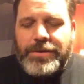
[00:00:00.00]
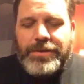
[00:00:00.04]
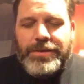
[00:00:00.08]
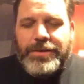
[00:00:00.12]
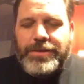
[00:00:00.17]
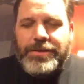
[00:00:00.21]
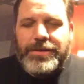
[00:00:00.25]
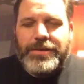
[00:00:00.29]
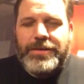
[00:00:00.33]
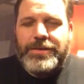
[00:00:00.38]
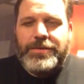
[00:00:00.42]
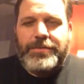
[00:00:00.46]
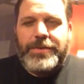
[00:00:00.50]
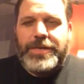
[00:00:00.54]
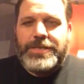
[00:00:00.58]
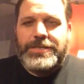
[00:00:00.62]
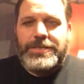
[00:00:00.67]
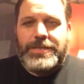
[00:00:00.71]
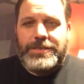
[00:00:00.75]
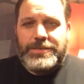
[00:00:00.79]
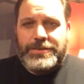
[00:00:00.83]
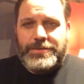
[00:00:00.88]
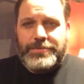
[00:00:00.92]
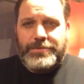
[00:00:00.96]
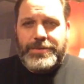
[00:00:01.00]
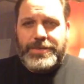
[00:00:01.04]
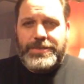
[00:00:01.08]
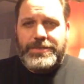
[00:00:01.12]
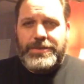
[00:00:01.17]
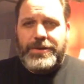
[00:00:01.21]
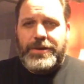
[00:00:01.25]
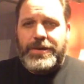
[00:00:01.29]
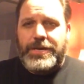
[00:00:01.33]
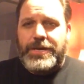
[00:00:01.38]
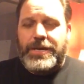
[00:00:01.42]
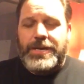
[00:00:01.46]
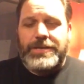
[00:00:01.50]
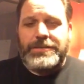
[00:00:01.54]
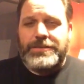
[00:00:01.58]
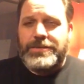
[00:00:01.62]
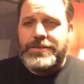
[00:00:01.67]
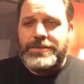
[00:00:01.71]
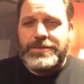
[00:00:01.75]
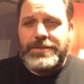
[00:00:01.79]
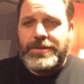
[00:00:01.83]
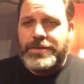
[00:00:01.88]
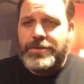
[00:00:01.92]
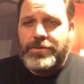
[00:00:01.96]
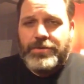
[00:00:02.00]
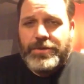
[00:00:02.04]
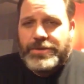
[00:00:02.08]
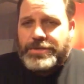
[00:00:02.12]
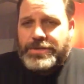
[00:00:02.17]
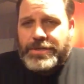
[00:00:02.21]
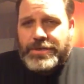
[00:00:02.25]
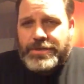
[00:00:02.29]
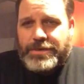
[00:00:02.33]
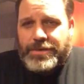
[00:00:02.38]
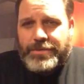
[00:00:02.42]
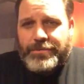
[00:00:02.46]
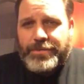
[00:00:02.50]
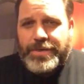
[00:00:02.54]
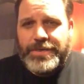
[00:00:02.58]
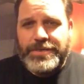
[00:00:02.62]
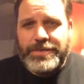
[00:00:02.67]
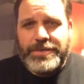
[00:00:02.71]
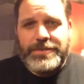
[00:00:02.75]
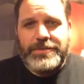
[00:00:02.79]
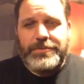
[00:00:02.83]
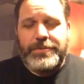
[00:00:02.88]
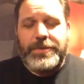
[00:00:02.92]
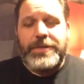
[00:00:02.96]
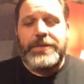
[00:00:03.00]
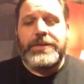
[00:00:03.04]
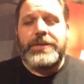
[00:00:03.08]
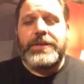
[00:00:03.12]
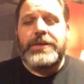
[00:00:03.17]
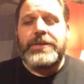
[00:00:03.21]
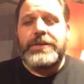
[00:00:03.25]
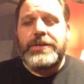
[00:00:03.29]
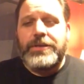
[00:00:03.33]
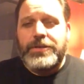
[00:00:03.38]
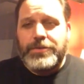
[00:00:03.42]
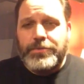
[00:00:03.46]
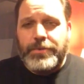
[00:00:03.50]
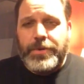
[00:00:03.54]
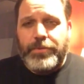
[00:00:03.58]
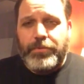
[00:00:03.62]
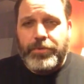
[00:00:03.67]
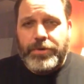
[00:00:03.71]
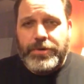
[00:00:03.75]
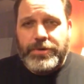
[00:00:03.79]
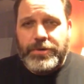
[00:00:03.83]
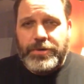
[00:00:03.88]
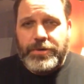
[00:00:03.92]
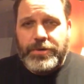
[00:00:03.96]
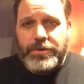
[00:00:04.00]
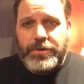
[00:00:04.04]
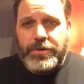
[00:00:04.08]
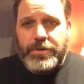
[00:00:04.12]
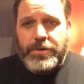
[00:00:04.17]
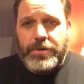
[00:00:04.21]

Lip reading: It doesn't make sense to me. Sorry, guys, that are sending questions. It doesn't make sense to me. Here's my point to you.